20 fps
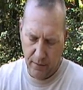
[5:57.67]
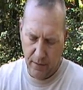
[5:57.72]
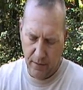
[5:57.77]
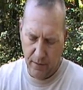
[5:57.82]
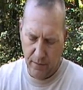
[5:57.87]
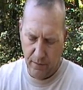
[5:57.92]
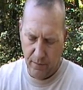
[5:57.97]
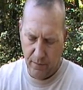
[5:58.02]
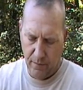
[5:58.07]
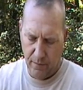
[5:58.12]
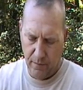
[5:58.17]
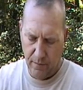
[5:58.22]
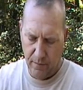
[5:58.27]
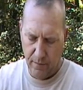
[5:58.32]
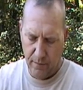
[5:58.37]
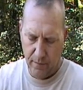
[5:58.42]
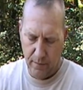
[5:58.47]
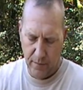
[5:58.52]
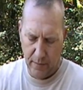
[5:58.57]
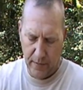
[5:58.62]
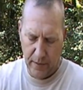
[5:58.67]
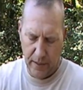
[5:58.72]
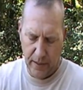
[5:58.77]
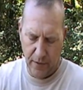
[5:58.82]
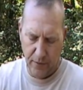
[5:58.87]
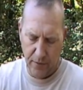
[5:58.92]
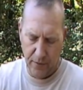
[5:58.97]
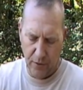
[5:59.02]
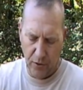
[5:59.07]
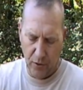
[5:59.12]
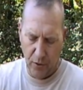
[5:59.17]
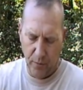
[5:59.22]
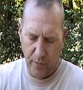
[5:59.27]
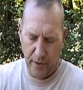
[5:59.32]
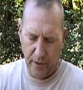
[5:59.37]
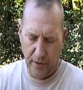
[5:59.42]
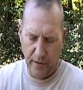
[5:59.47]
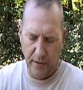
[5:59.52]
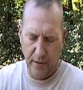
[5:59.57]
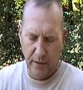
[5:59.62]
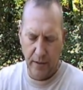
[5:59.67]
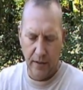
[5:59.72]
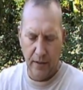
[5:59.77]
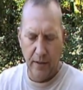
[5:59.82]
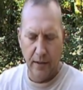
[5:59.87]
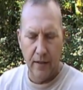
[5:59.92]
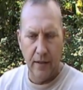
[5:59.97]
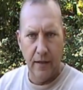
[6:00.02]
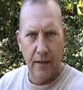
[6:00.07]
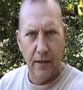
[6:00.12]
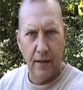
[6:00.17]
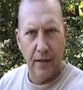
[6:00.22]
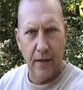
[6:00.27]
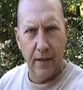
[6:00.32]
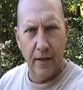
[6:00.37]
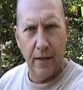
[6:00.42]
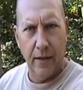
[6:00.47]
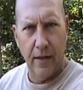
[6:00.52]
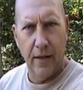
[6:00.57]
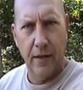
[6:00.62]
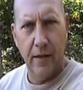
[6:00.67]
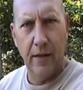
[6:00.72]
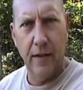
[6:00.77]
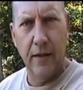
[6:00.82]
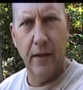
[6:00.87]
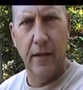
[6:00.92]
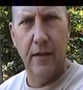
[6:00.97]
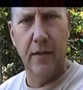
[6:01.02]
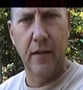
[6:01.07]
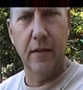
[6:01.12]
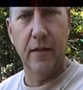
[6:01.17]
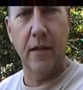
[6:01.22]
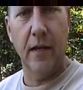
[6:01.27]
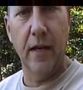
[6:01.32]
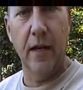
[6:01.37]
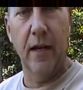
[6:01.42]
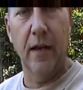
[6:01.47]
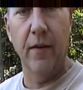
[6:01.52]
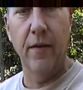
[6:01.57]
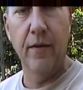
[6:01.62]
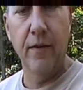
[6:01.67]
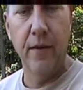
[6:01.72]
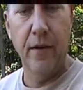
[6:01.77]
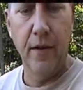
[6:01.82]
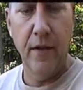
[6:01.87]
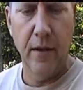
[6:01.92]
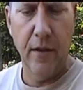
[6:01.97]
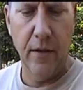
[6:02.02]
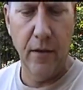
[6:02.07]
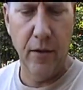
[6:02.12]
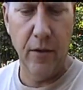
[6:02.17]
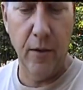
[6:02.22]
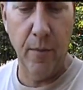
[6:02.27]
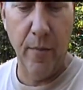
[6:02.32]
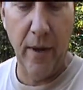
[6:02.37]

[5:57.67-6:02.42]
you know, day or so, but it just kind of, there's